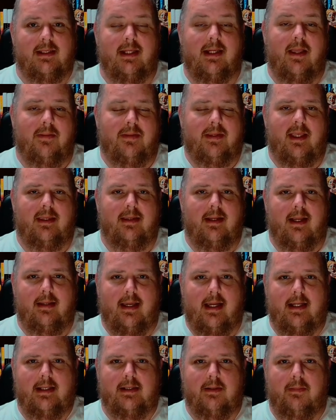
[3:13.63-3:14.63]
Another thing that I
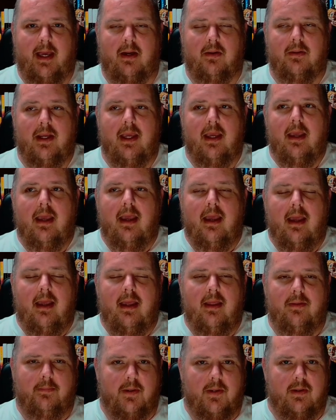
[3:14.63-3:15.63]
liked about
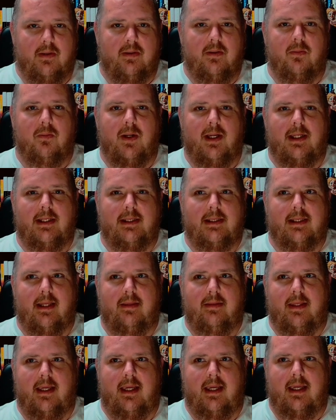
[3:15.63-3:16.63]
the book was
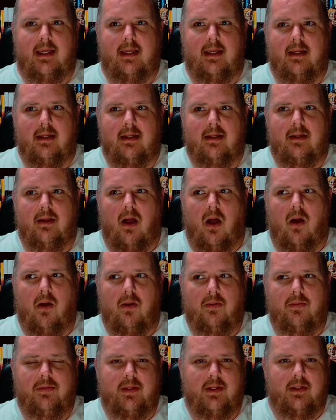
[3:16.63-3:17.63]

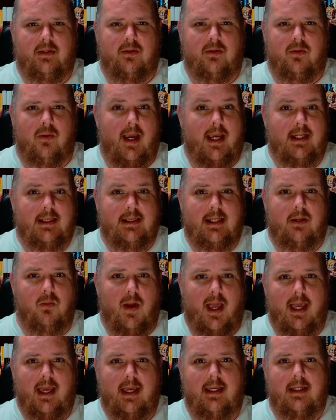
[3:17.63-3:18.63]
all the crazy
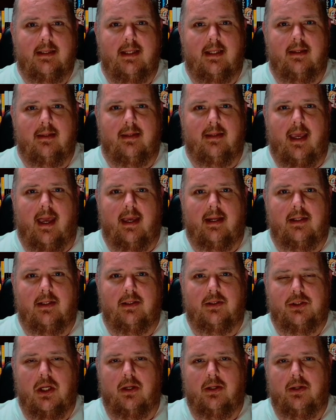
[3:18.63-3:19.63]
ways that
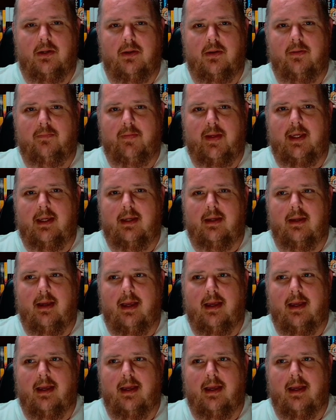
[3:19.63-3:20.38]
John Irving,